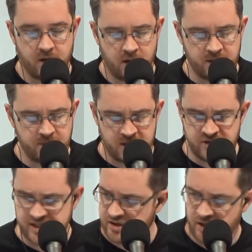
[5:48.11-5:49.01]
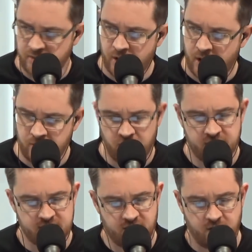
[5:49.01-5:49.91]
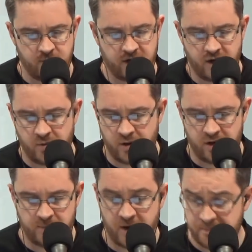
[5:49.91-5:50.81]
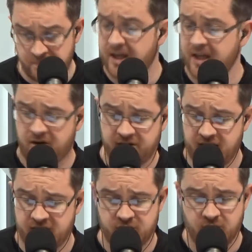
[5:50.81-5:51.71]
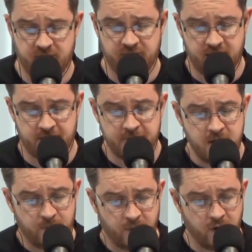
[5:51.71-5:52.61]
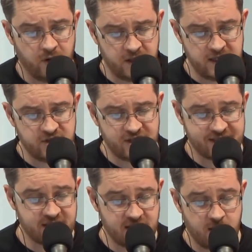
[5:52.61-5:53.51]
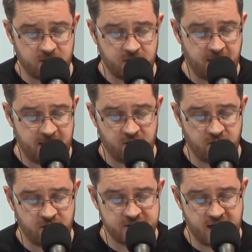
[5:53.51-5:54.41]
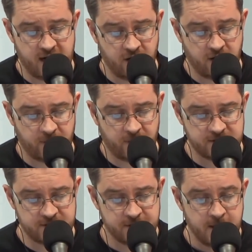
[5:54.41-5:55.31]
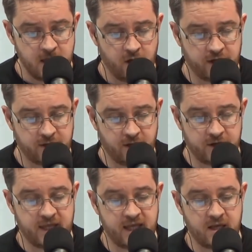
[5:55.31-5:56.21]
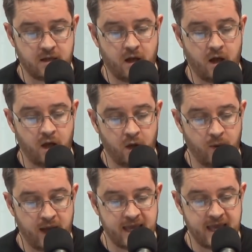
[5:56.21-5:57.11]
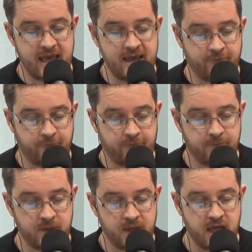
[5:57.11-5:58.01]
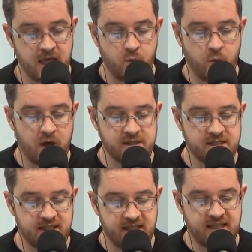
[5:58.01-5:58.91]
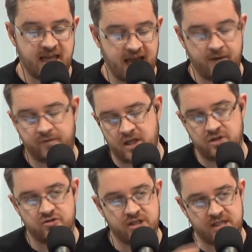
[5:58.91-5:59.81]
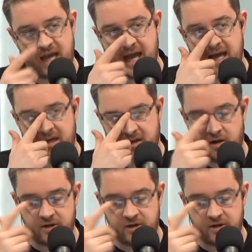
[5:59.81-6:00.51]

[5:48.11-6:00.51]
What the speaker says: interesting. I don't know the lines, and I don't want to know why. I am picking Ortega, so I'm giving that. But interesting to see what the betting lines are on it, because, like, I think Holloway, if he didn't have the injuries he had or